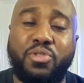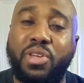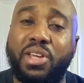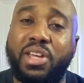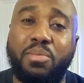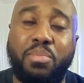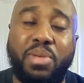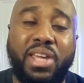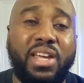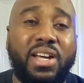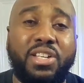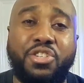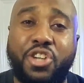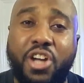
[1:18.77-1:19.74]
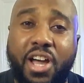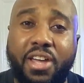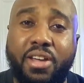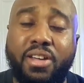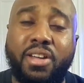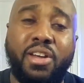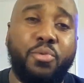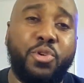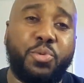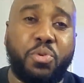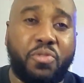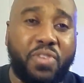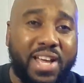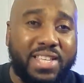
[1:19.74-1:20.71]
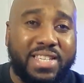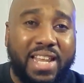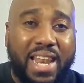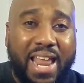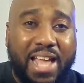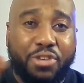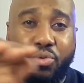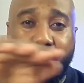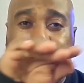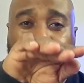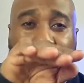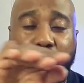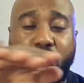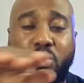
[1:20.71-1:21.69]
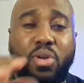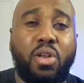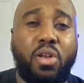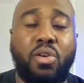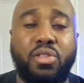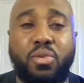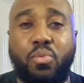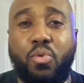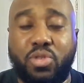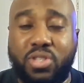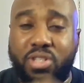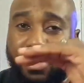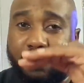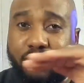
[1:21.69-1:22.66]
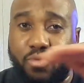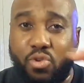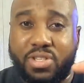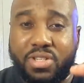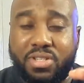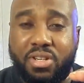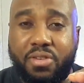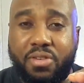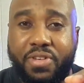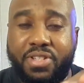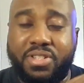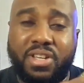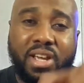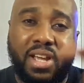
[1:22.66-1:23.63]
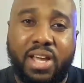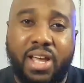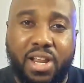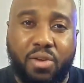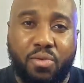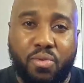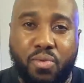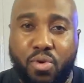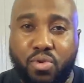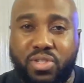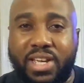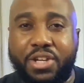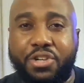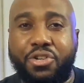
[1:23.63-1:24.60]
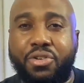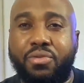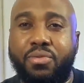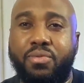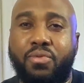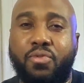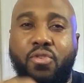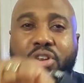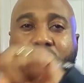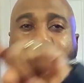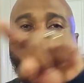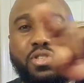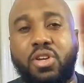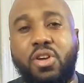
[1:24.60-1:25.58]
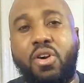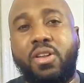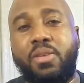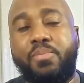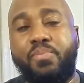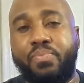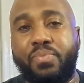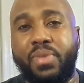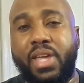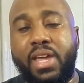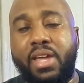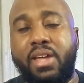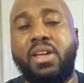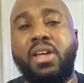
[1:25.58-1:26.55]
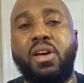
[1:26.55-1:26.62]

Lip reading: So it can be a gyre, which provides a lateral flow along the water surface in a rotation throughout the water column, yeah?